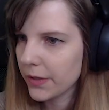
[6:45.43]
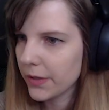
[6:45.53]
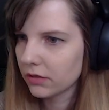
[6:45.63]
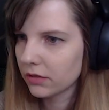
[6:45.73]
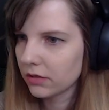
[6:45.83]

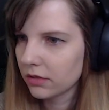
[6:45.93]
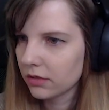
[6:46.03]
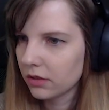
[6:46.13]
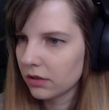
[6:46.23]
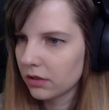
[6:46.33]

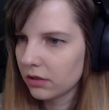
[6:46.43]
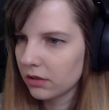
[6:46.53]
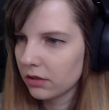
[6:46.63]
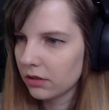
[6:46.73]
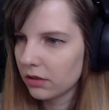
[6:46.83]

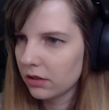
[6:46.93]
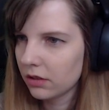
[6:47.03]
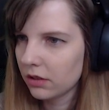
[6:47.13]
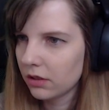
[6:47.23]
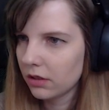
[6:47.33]

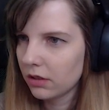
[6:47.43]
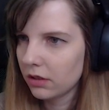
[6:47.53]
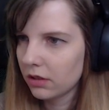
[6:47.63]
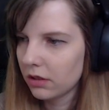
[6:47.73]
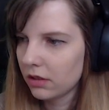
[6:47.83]

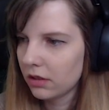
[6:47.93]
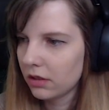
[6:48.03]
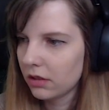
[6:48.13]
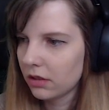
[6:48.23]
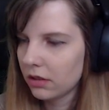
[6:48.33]

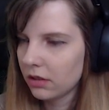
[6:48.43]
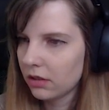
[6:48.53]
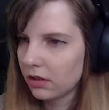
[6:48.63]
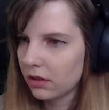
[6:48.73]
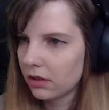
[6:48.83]

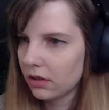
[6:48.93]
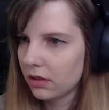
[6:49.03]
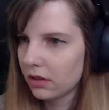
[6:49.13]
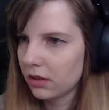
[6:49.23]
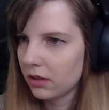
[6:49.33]

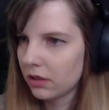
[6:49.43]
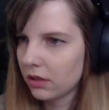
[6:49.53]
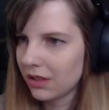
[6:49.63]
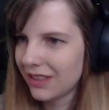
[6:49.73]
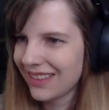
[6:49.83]

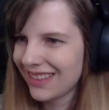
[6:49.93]
[no speech]